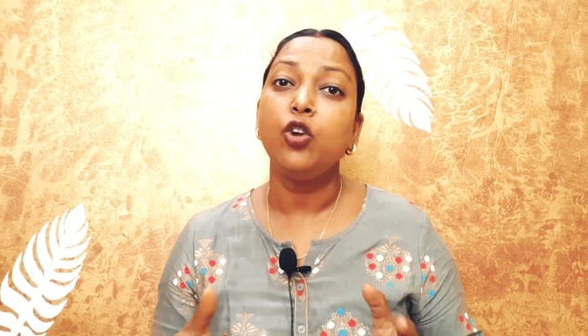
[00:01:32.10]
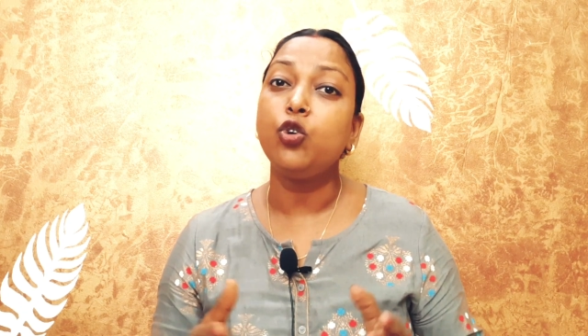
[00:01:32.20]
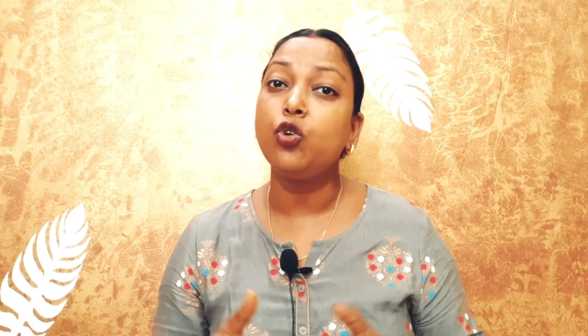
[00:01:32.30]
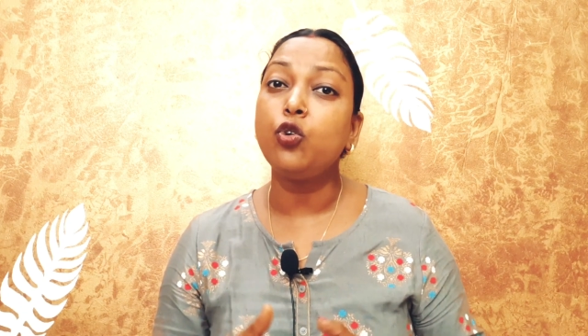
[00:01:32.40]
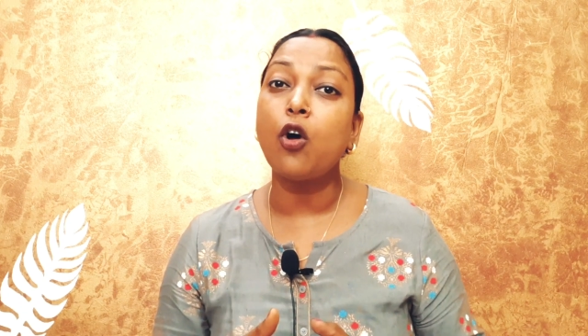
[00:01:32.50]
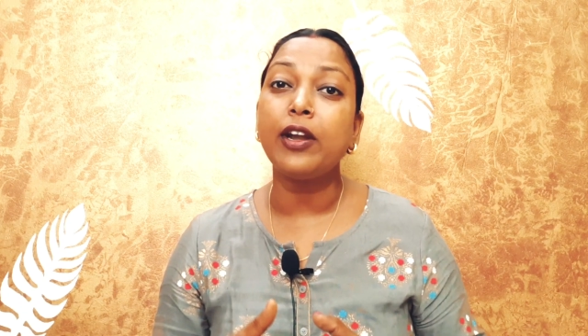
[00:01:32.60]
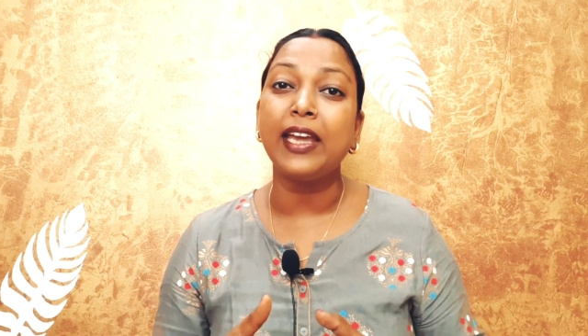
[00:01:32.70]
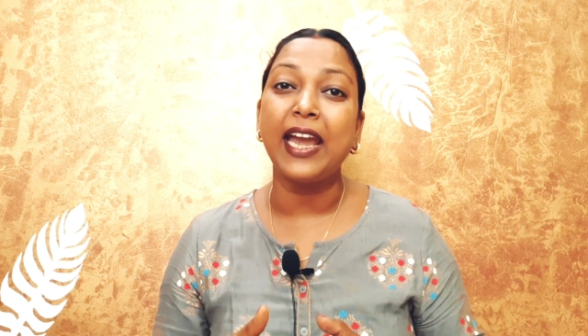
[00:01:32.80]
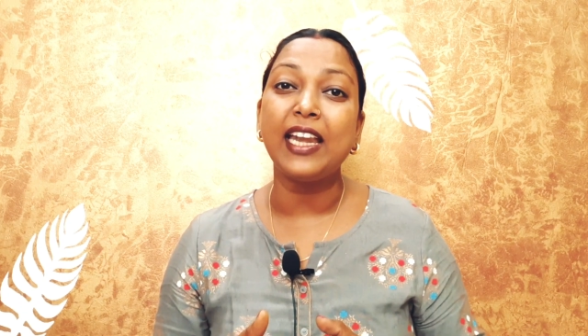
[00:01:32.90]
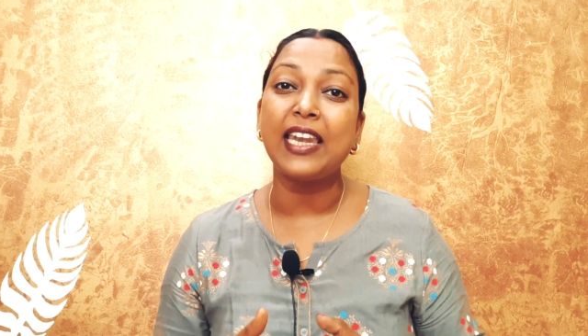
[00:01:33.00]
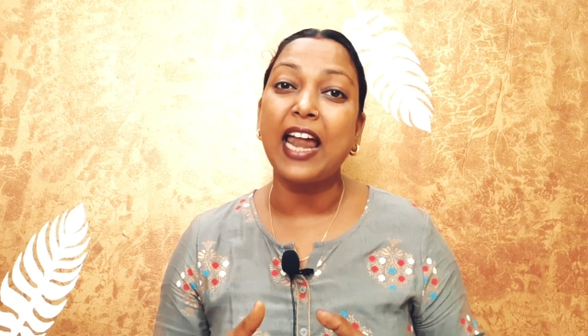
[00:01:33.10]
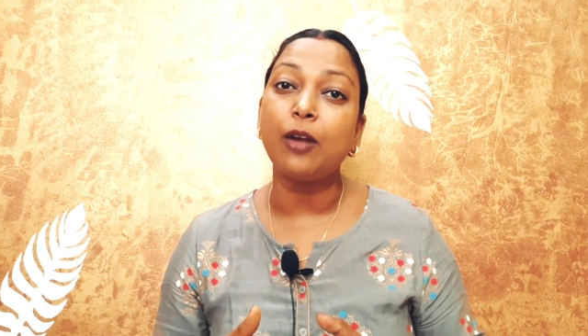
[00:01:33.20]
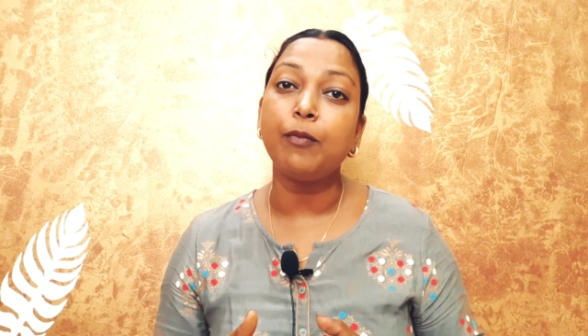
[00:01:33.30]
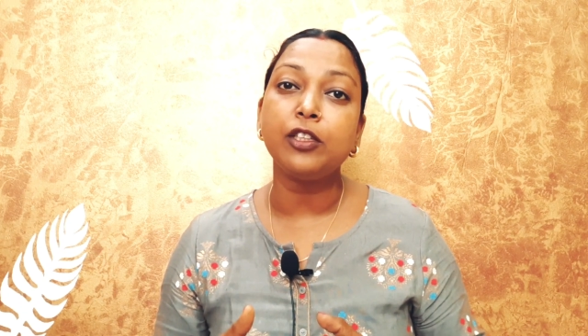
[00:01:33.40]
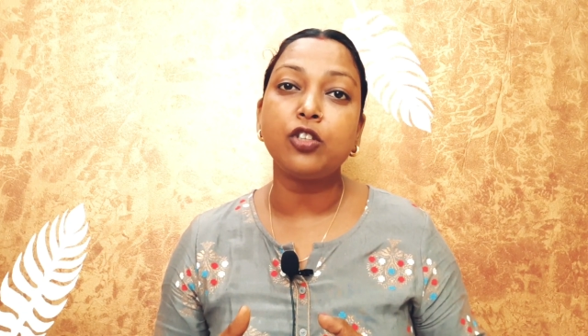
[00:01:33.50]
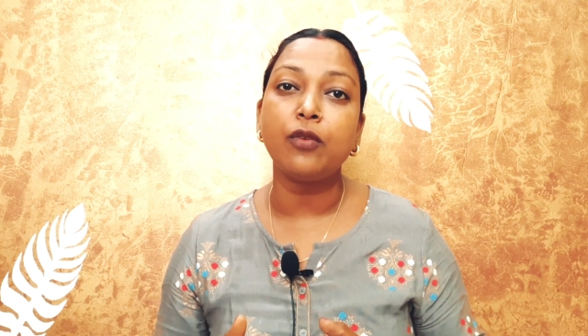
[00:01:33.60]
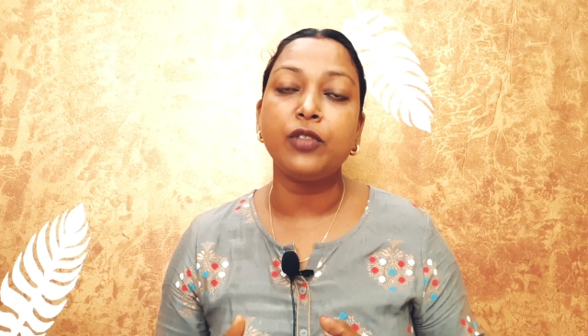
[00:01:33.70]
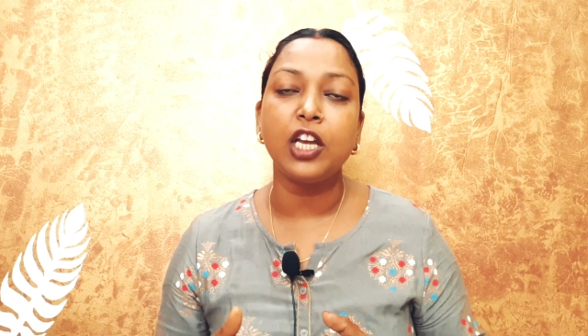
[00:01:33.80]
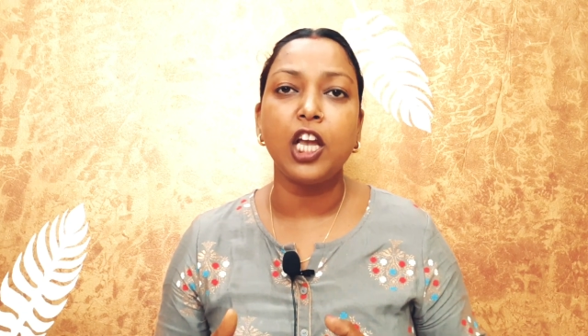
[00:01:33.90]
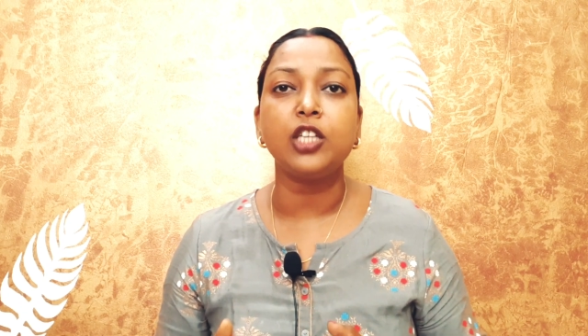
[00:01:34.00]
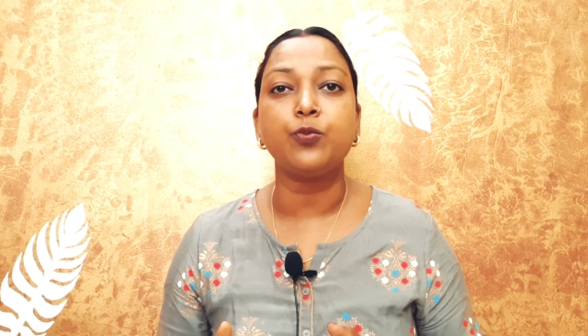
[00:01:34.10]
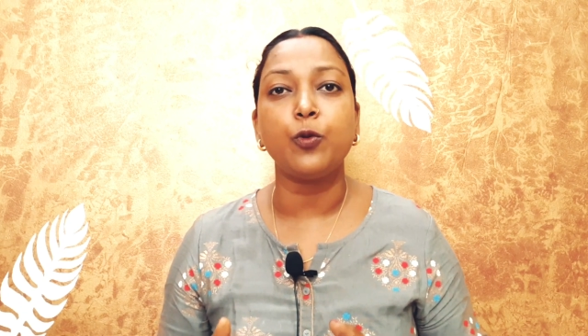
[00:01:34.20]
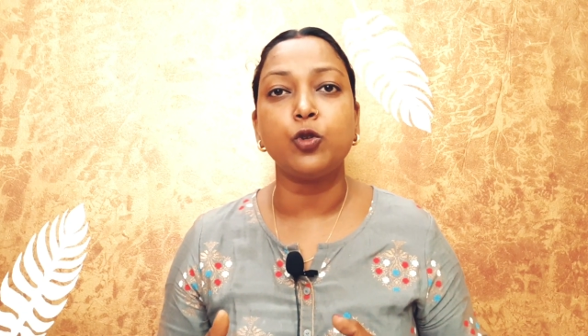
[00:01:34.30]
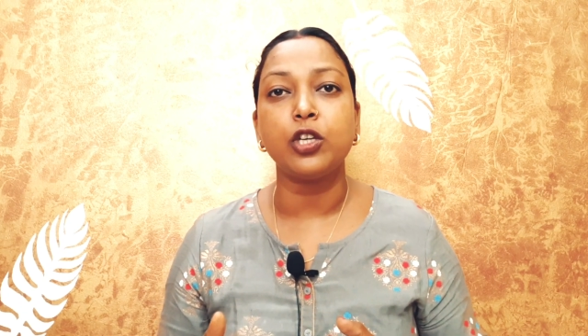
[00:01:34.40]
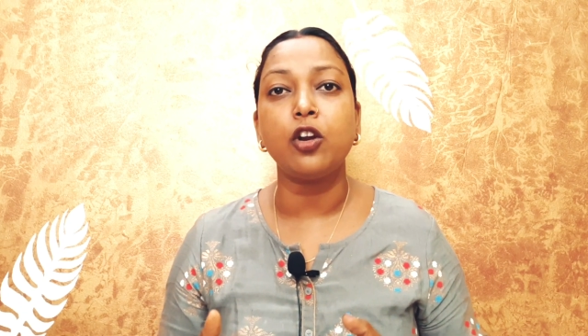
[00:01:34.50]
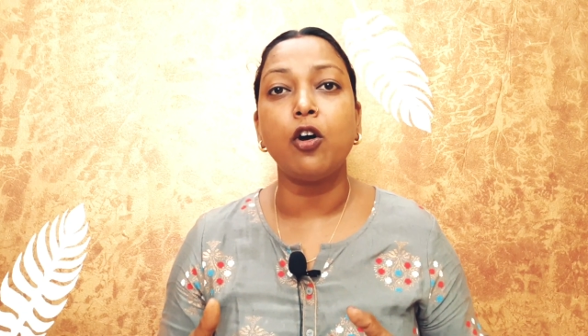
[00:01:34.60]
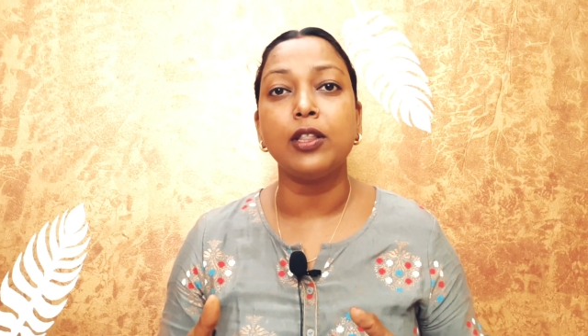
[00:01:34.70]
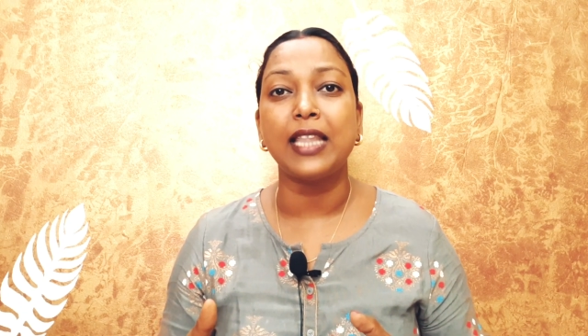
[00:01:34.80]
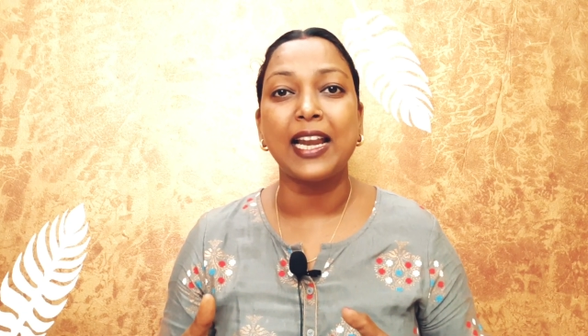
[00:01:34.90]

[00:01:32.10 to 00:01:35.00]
you do not get that much of the exposure on